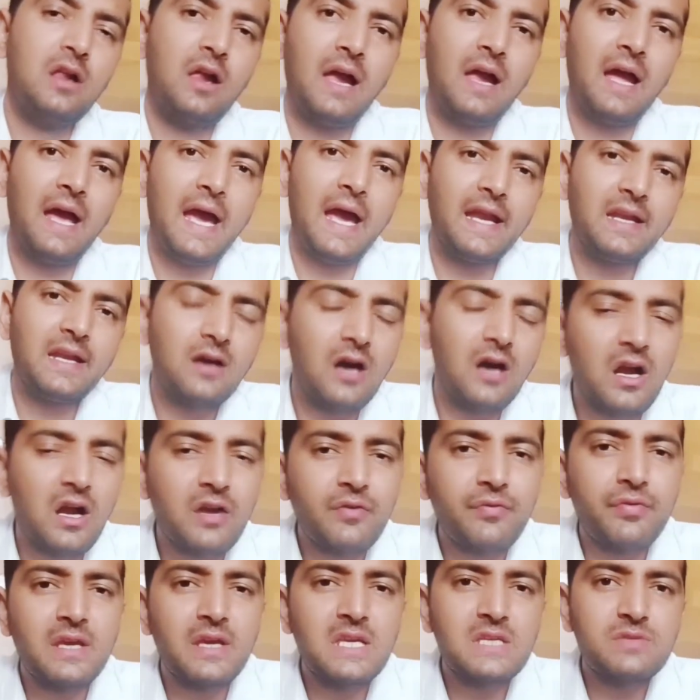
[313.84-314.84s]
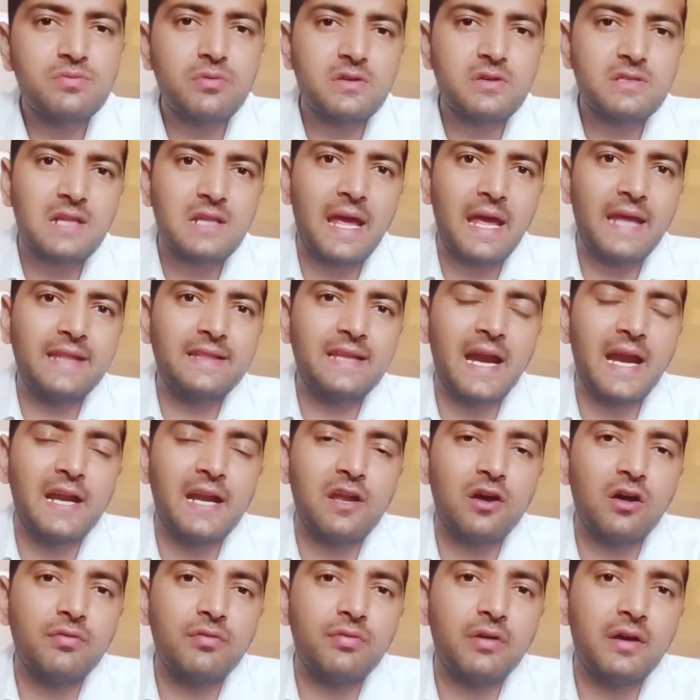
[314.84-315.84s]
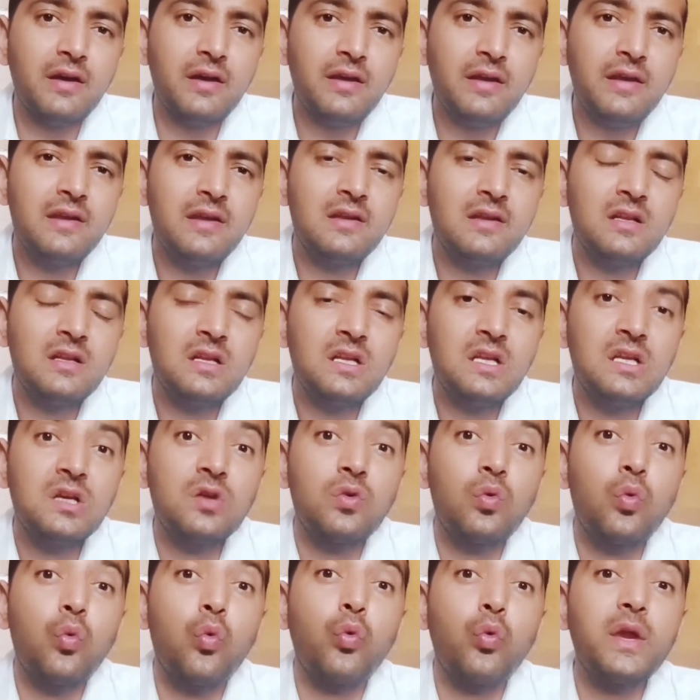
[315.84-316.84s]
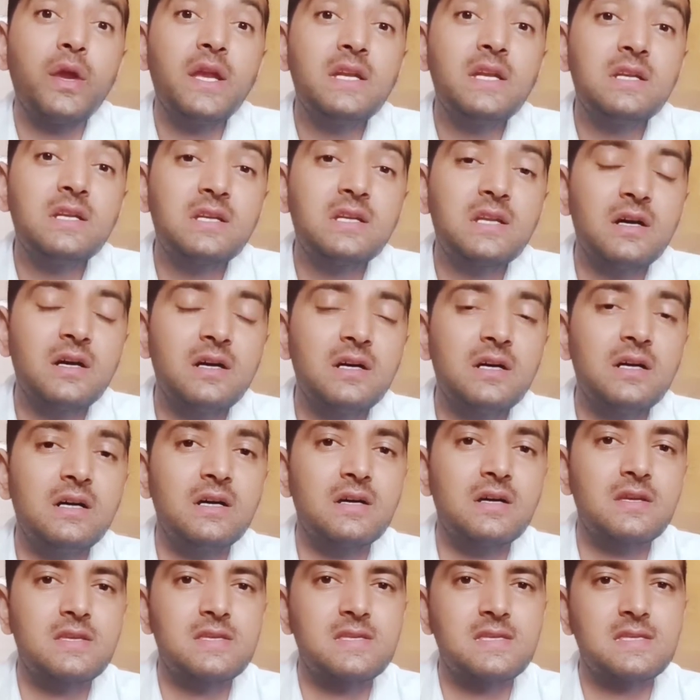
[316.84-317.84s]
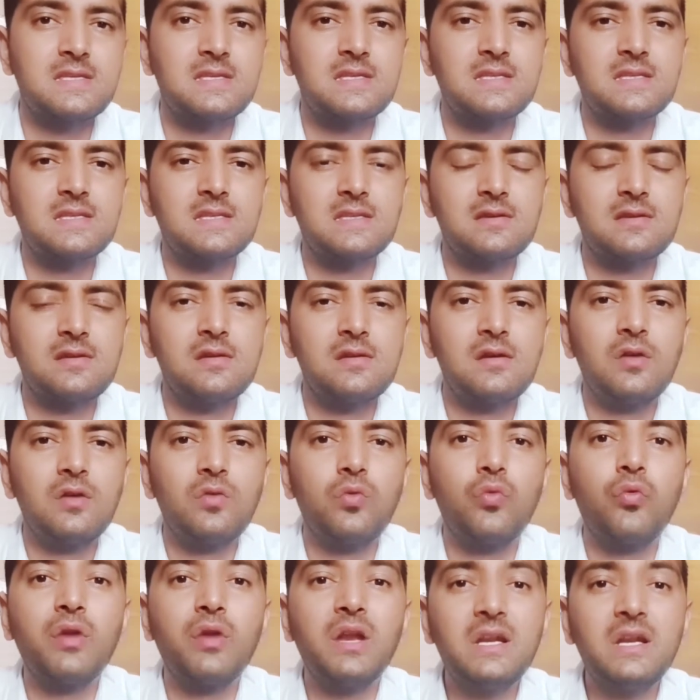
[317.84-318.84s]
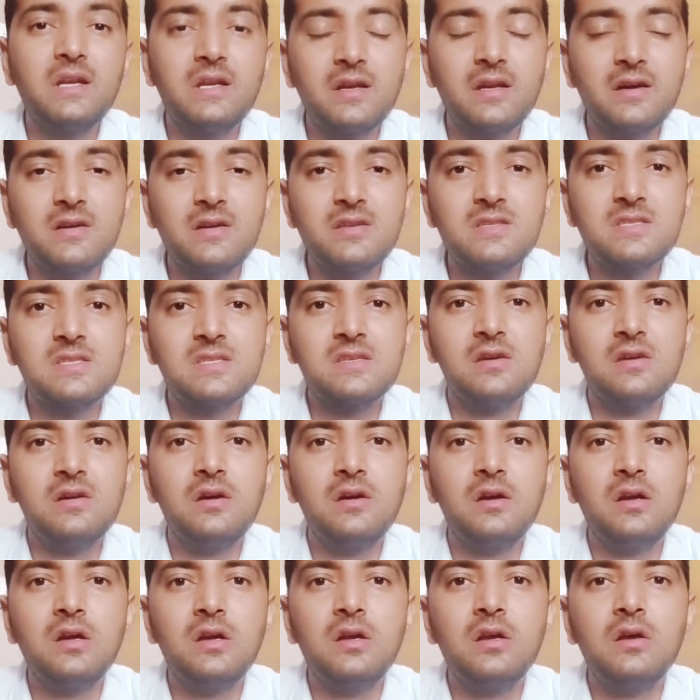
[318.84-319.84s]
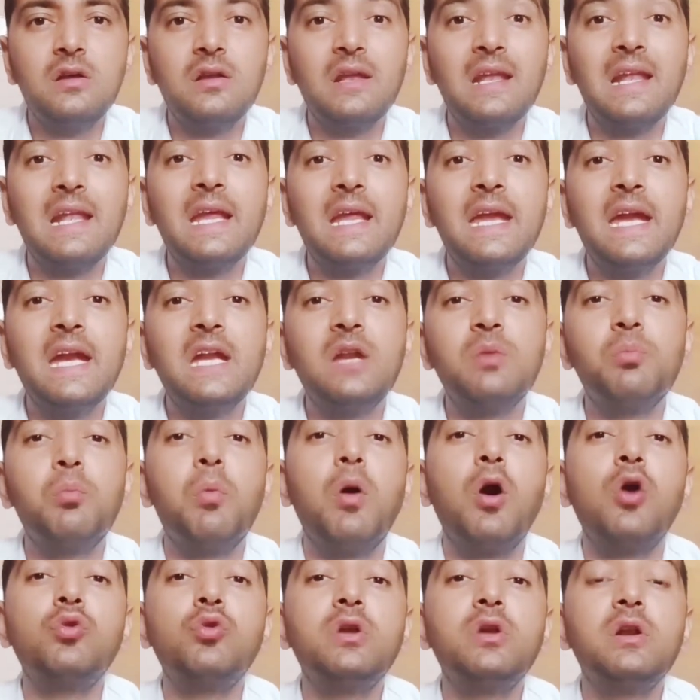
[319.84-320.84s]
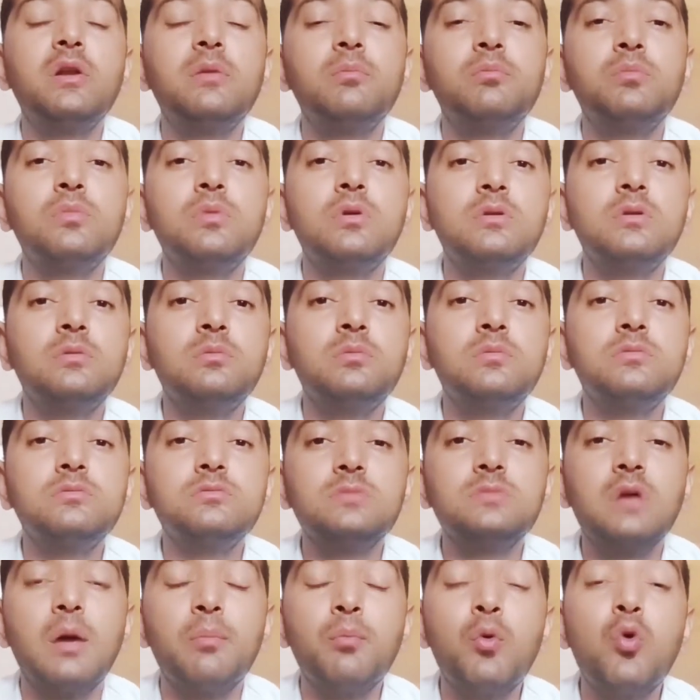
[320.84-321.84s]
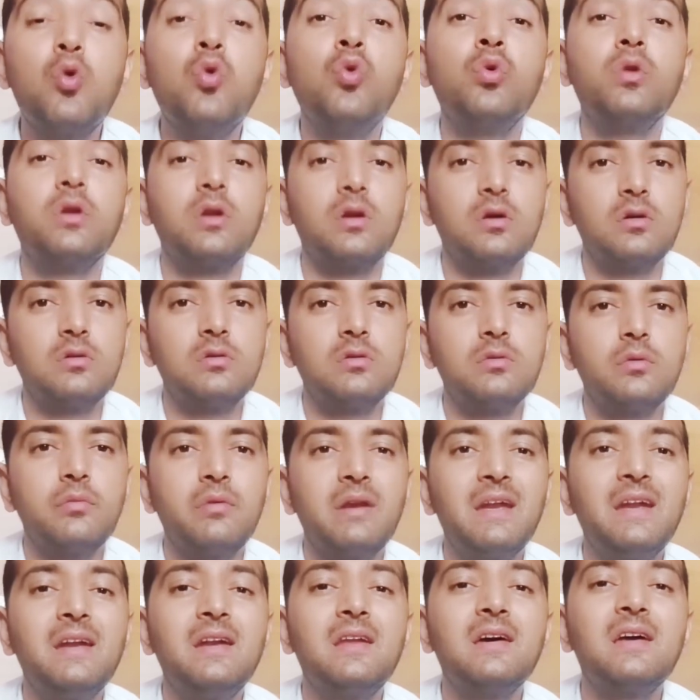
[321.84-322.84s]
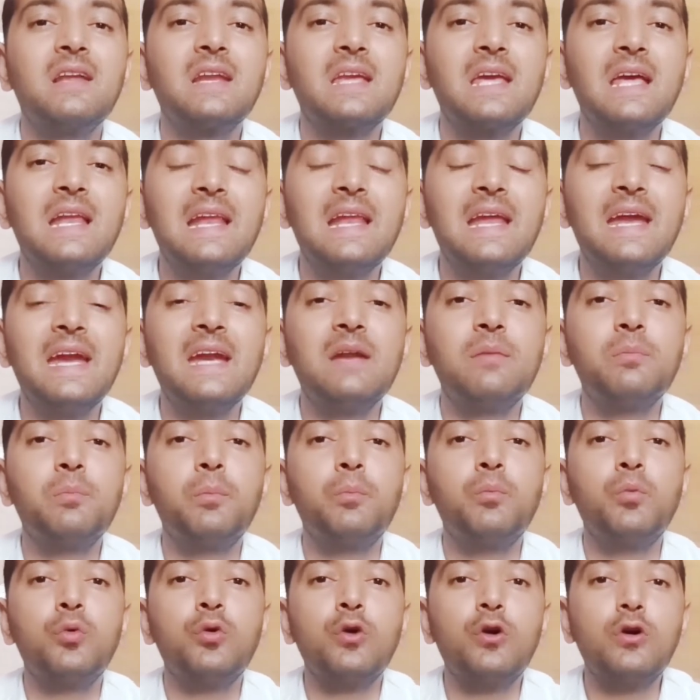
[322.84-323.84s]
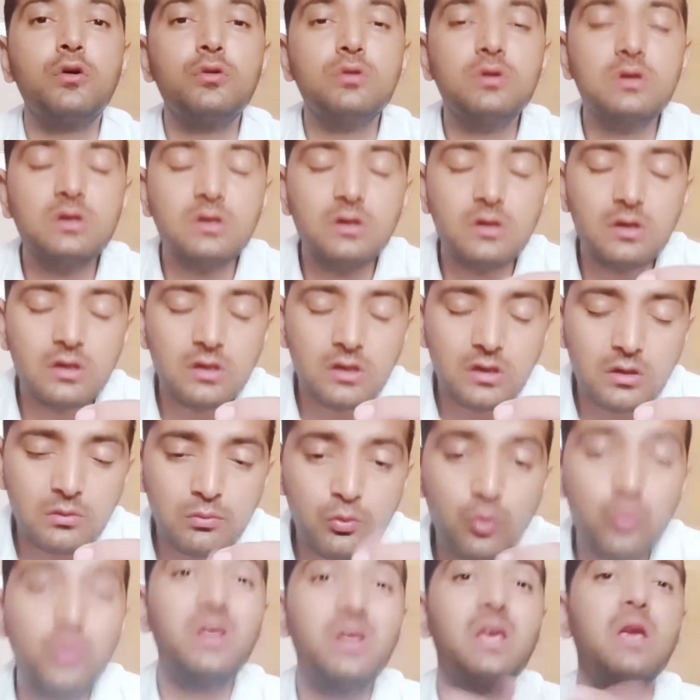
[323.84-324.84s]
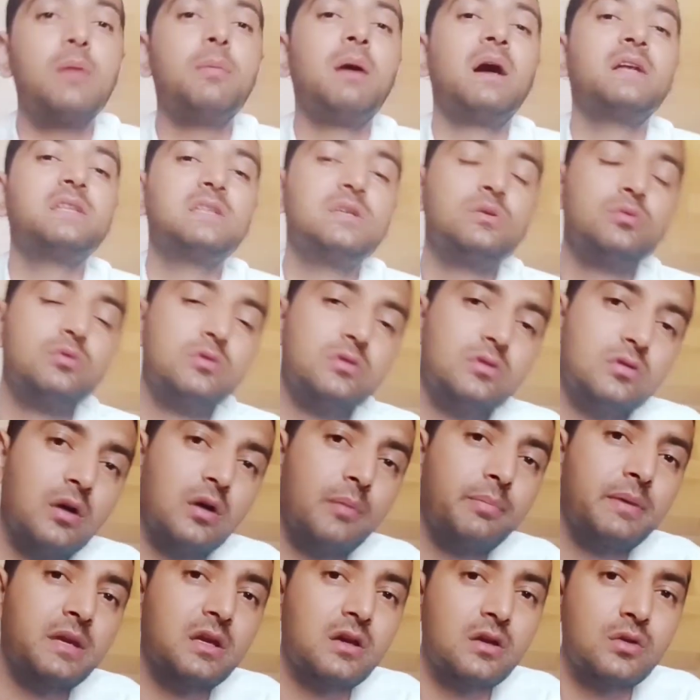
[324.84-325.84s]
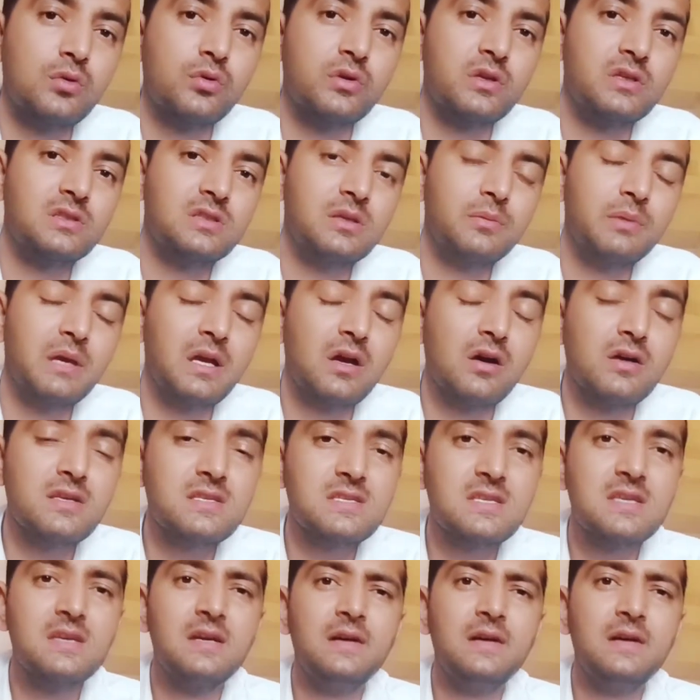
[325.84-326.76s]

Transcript: And her face was like that of a winter's late moon. Winter ke late moon ki bhanti wo appear ho rahi thi, because